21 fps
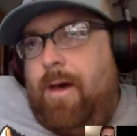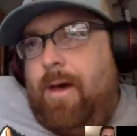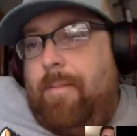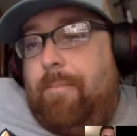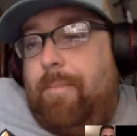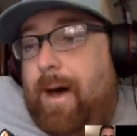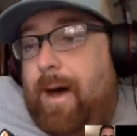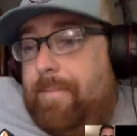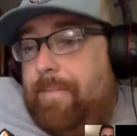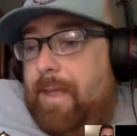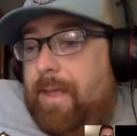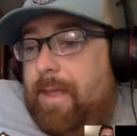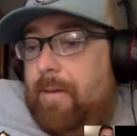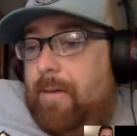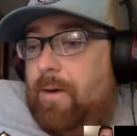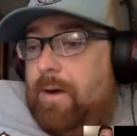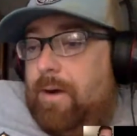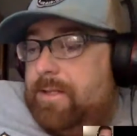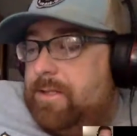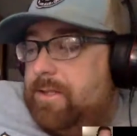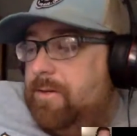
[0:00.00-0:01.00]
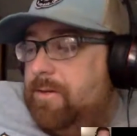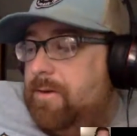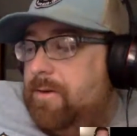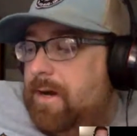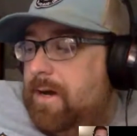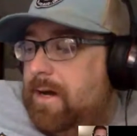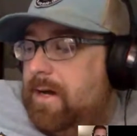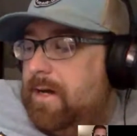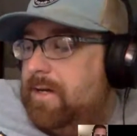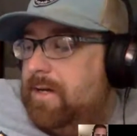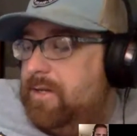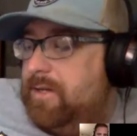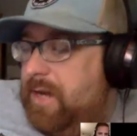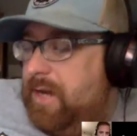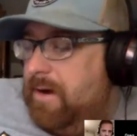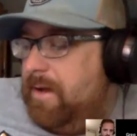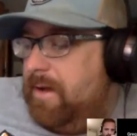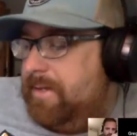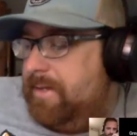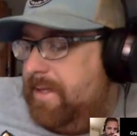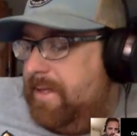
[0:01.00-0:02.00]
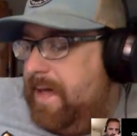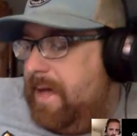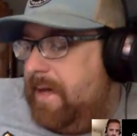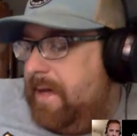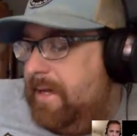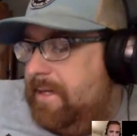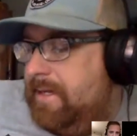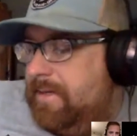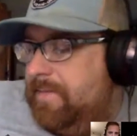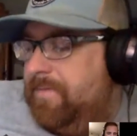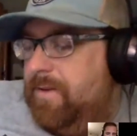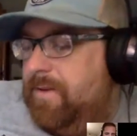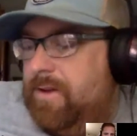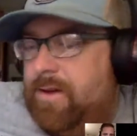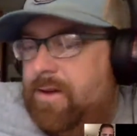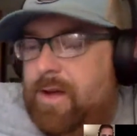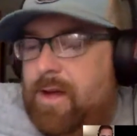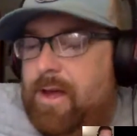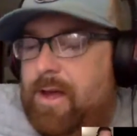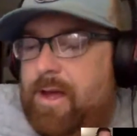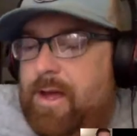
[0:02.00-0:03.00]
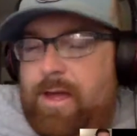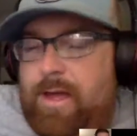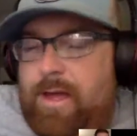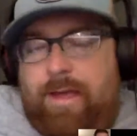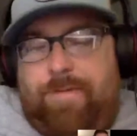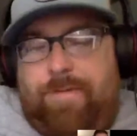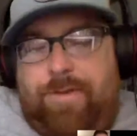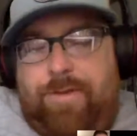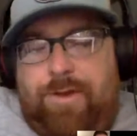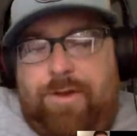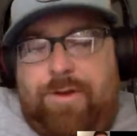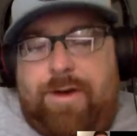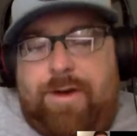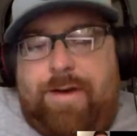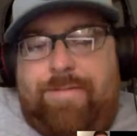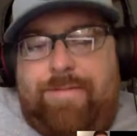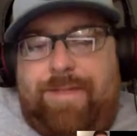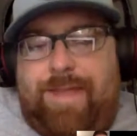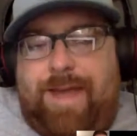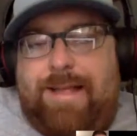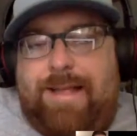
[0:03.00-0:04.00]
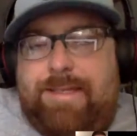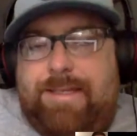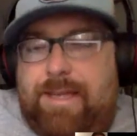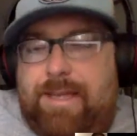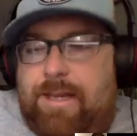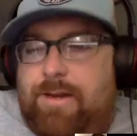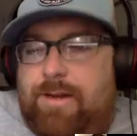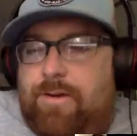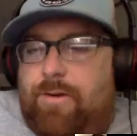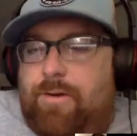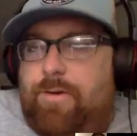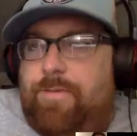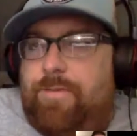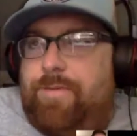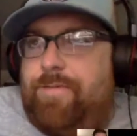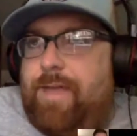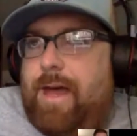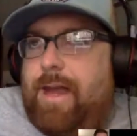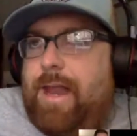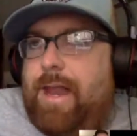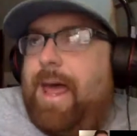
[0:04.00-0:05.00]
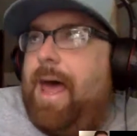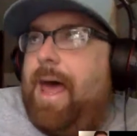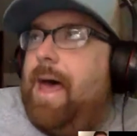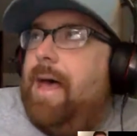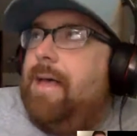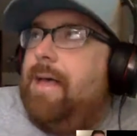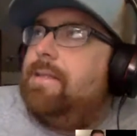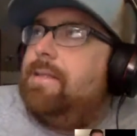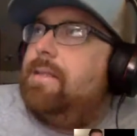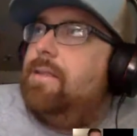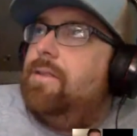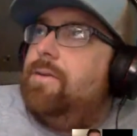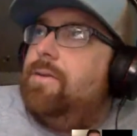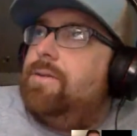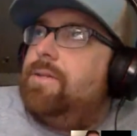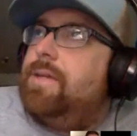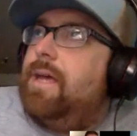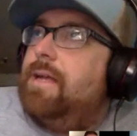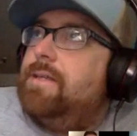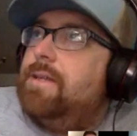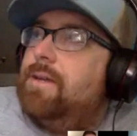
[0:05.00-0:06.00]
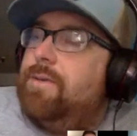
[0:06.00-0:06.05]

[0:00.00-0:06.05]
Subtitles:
But I wanted to shout out to that, because if you have not seen it, or if you've not asked those kinds of